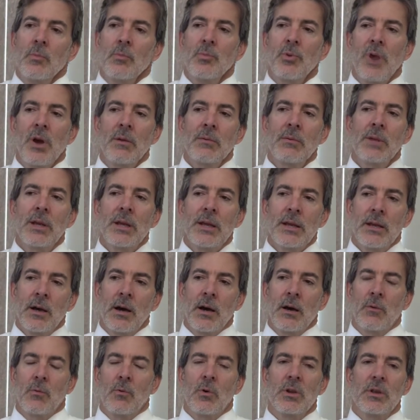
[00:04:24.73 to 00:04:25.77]
Probably
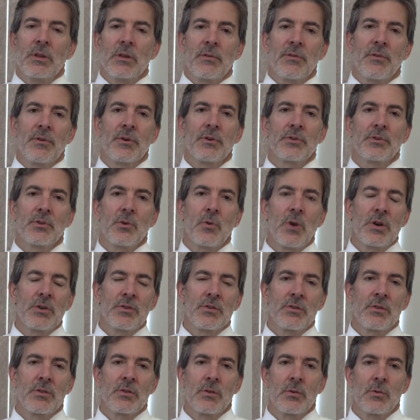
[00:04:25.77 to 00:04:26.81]
one of the first
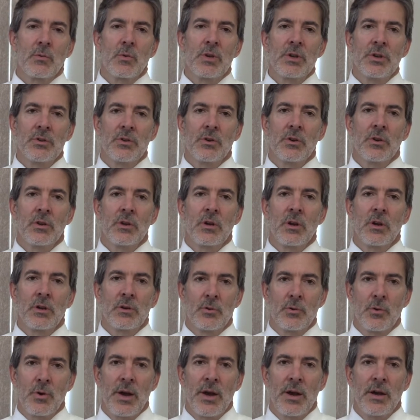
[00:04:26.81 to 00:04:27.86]
questions we should
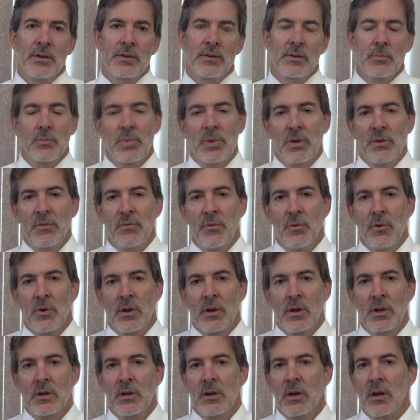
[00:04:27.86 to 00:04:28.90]
address before
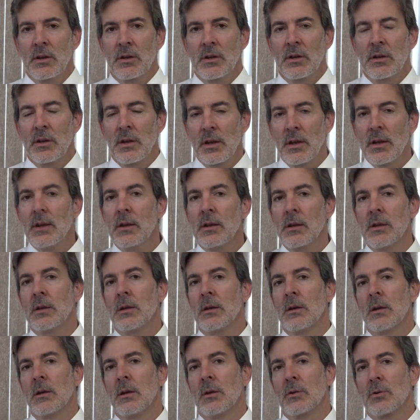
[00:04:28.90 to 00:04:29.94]
conducting
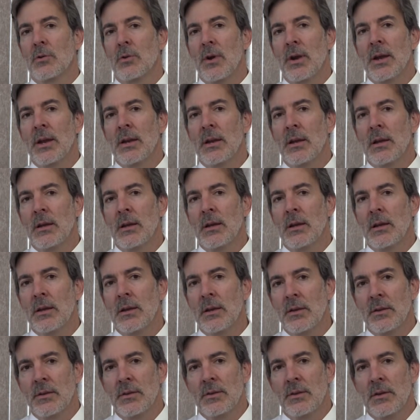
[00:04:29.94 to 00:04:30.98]
any training
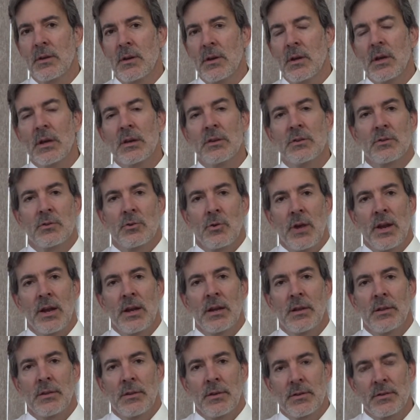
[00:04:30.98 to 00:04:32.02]
is
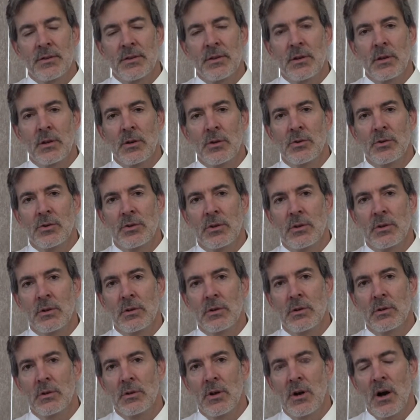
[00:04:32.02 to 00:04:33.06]
training the solution?
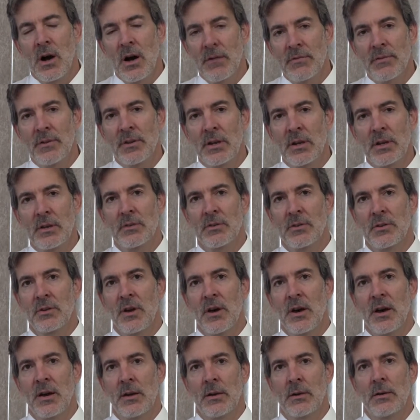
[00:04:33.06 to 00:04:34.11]
Often it's
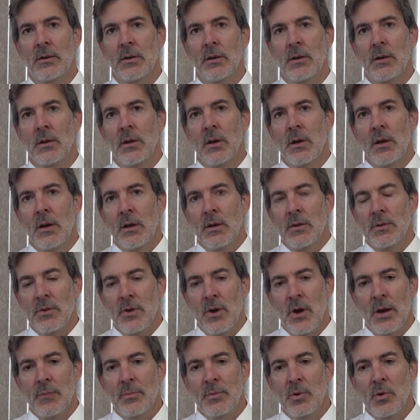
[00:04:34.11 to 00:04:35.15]
not.
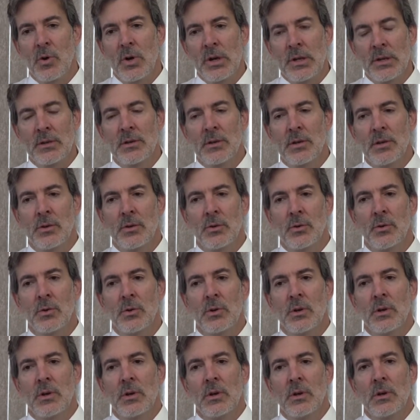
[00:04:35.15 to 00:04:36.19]
So I'm going
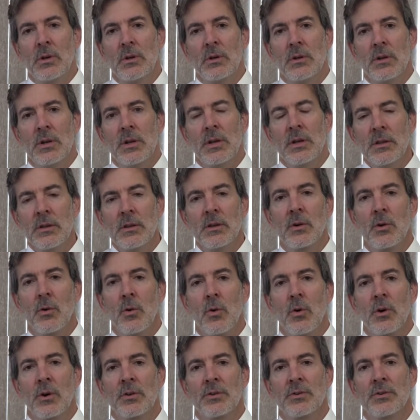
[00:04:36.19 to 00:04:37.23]
to, in the
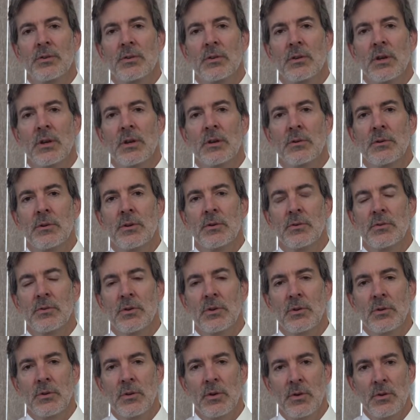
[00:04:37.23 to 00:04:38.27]
course,
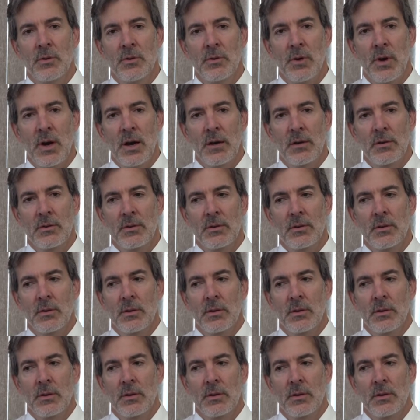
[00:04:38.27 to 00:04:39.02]
introduce you to